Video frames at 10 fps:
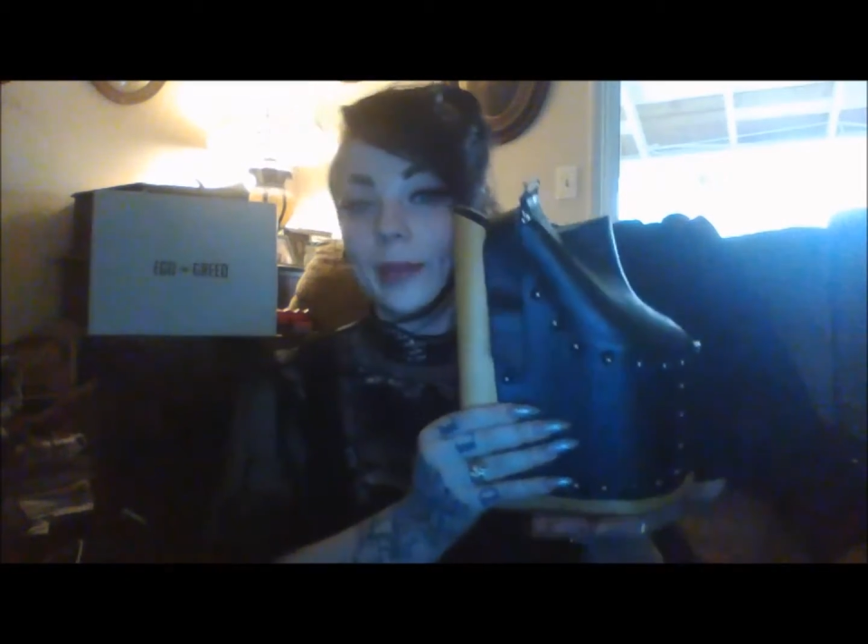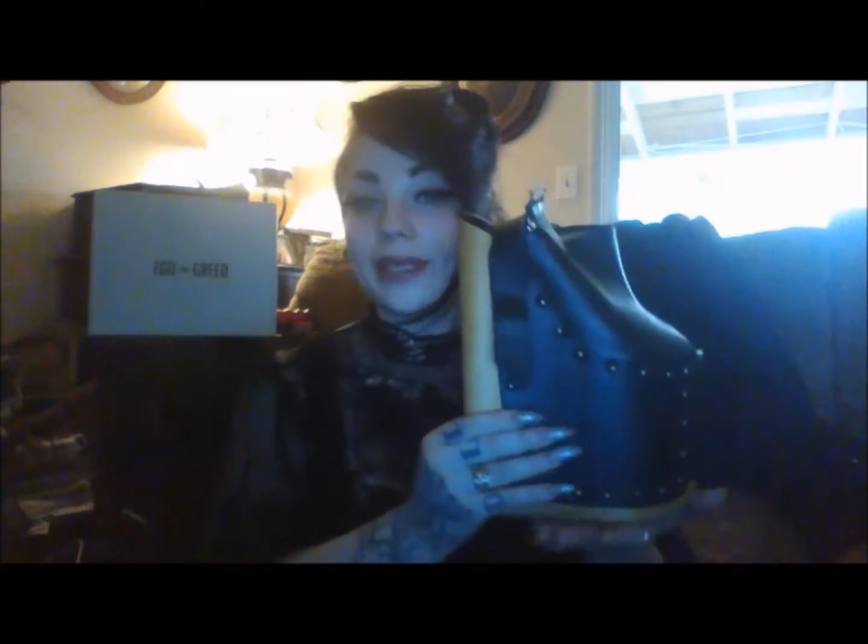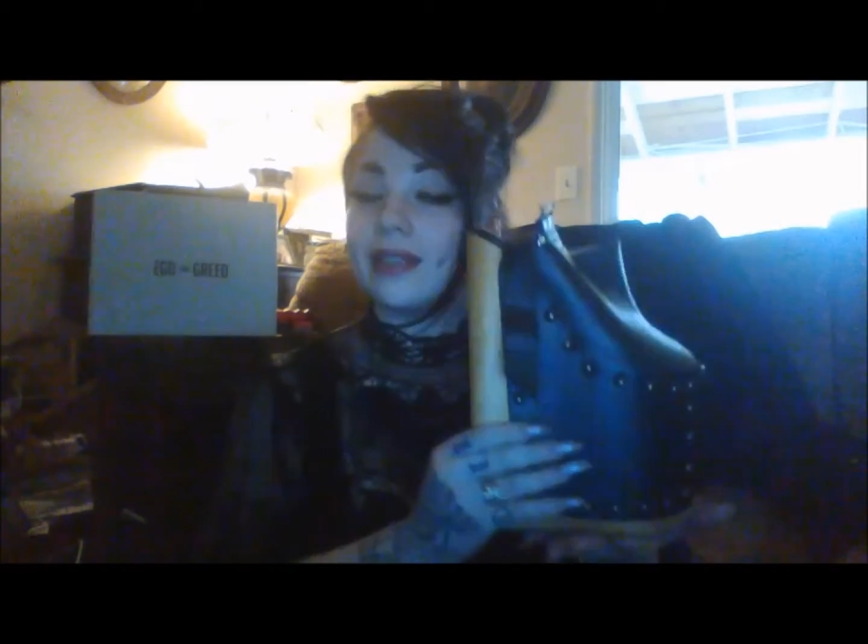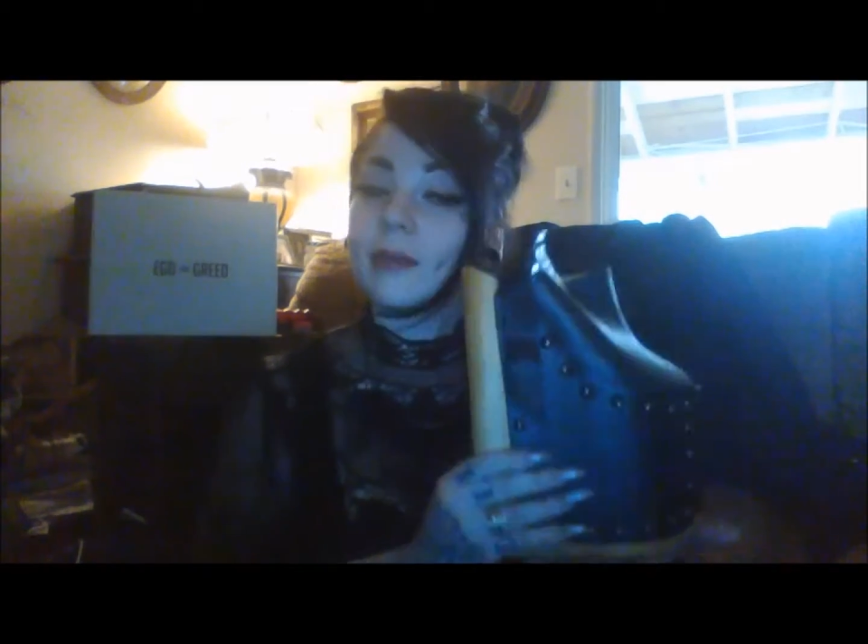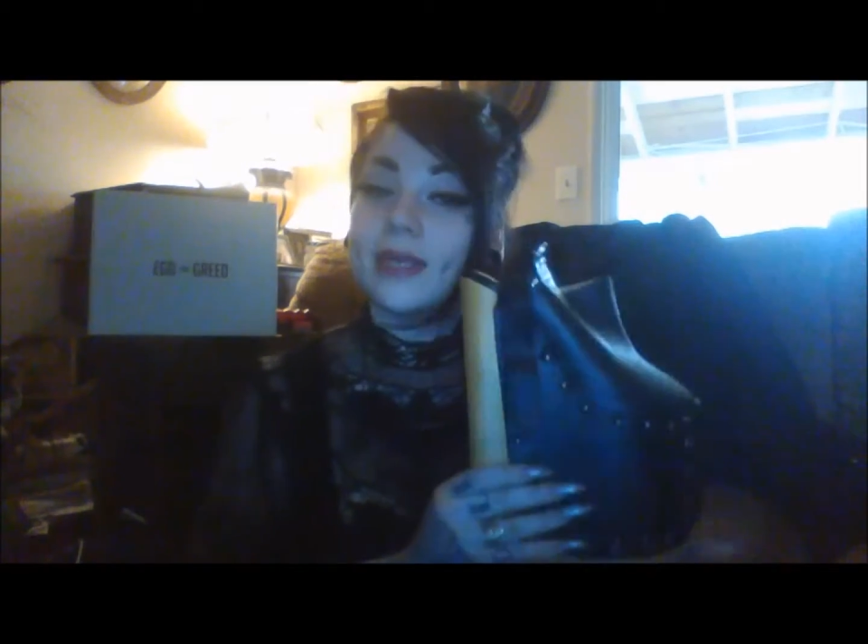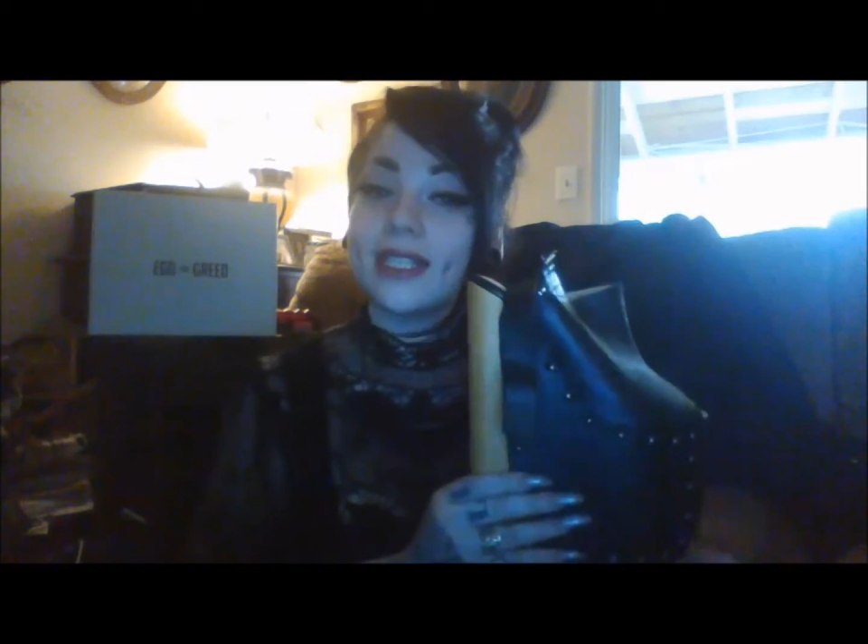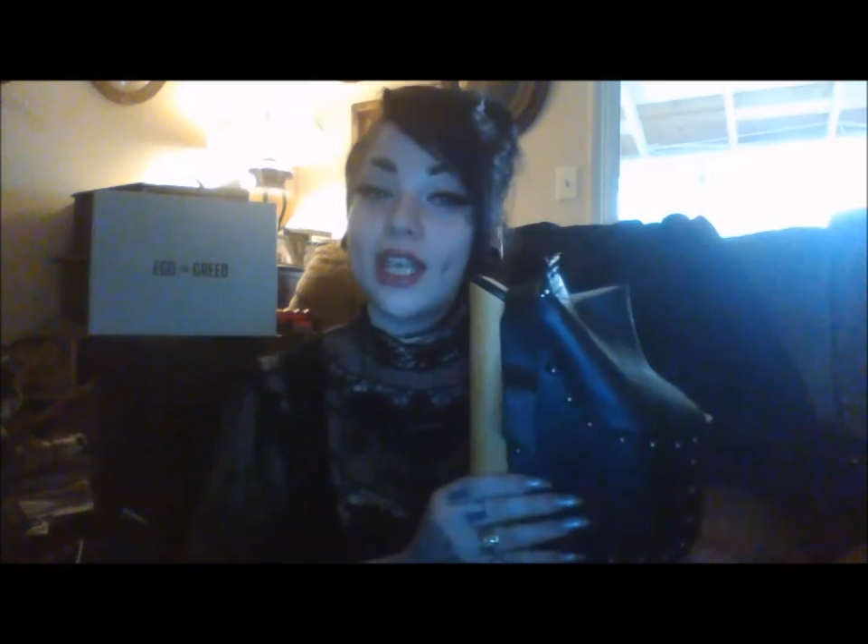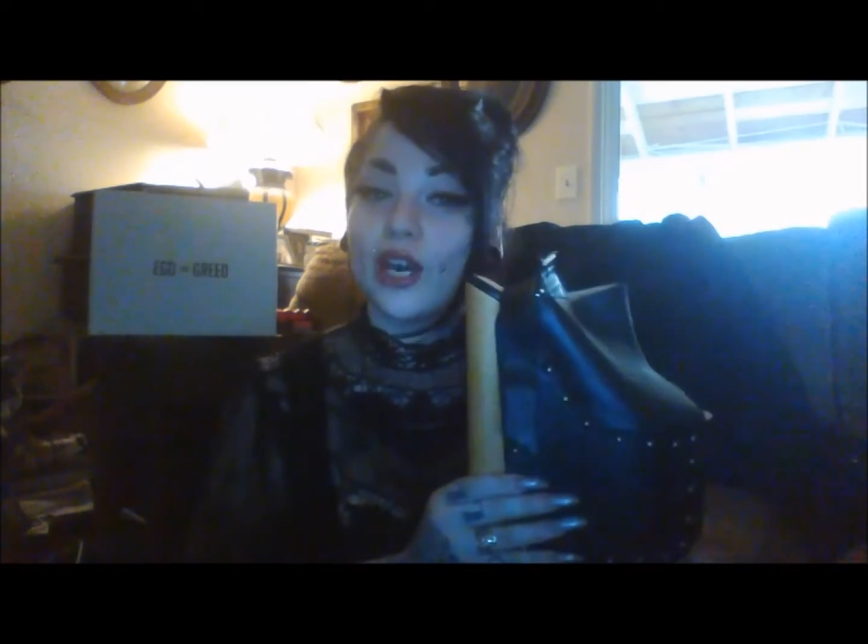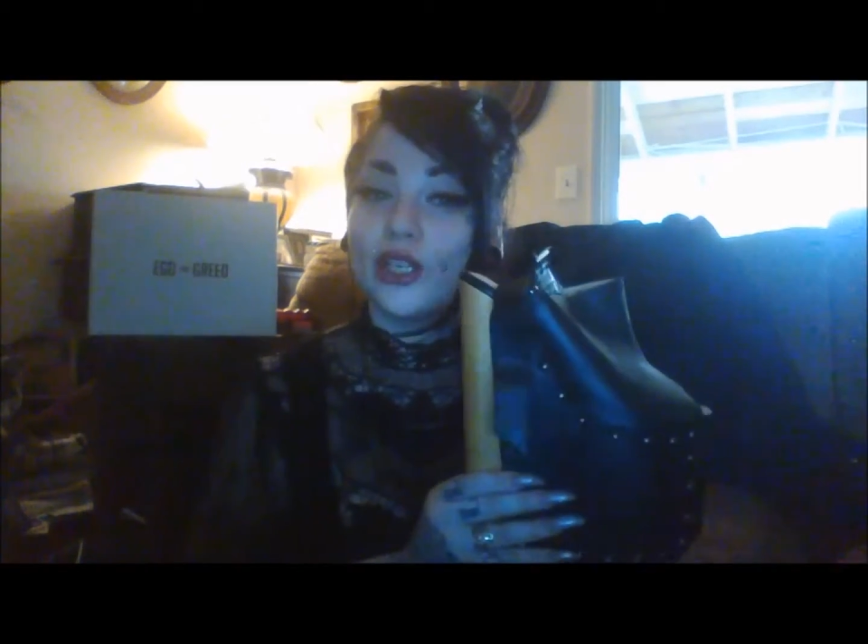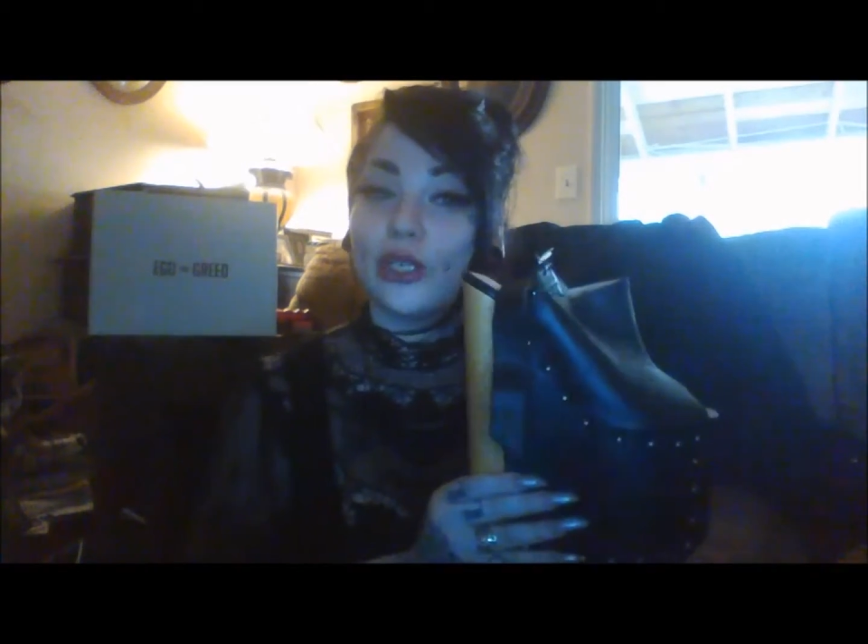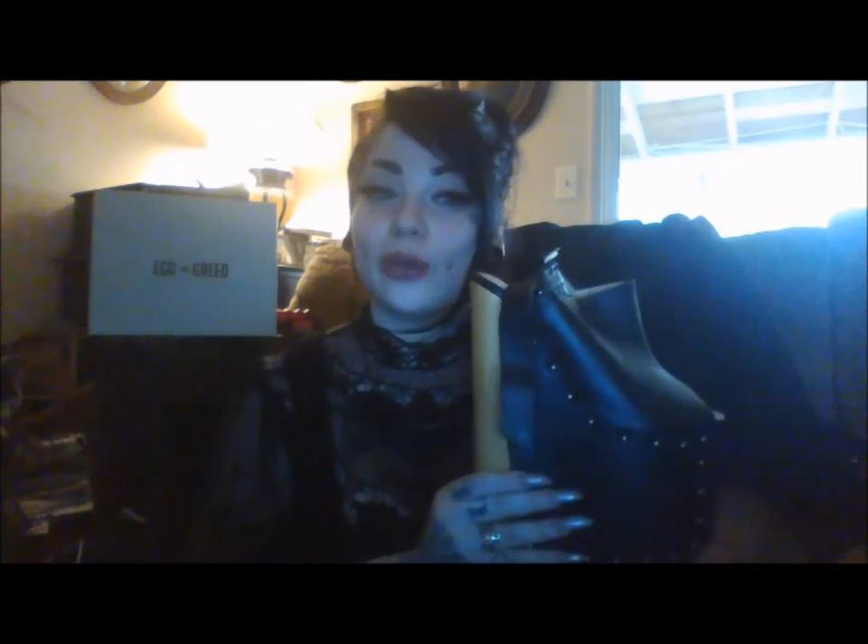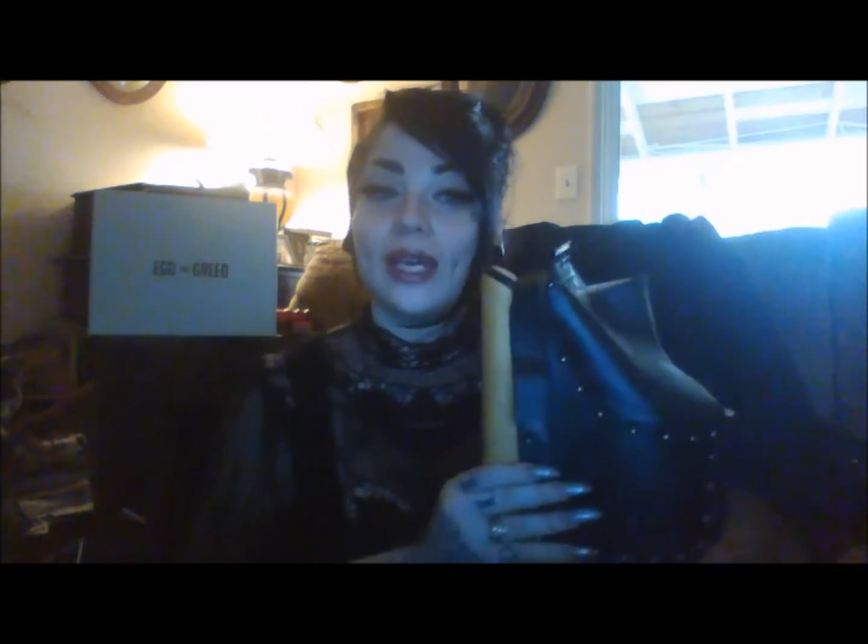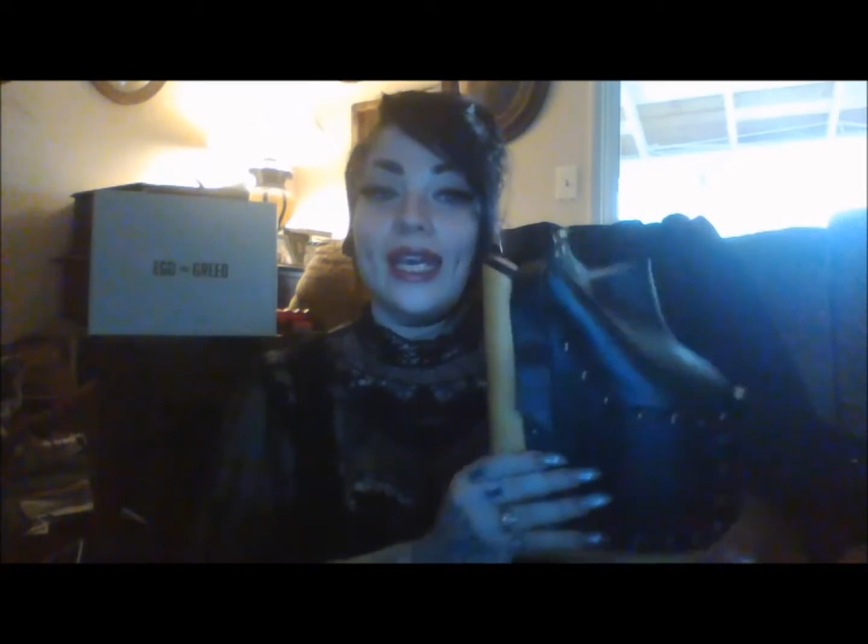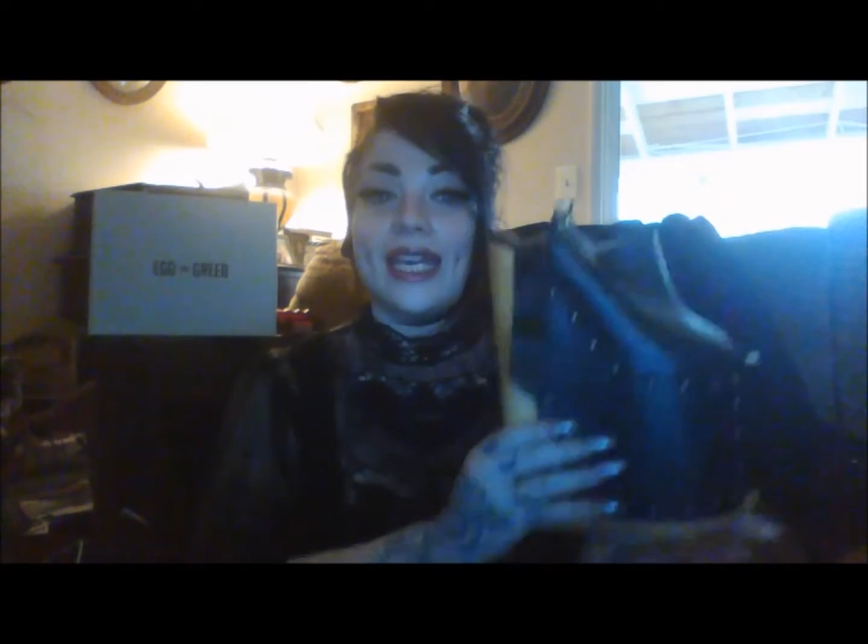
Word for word: and let me tell you,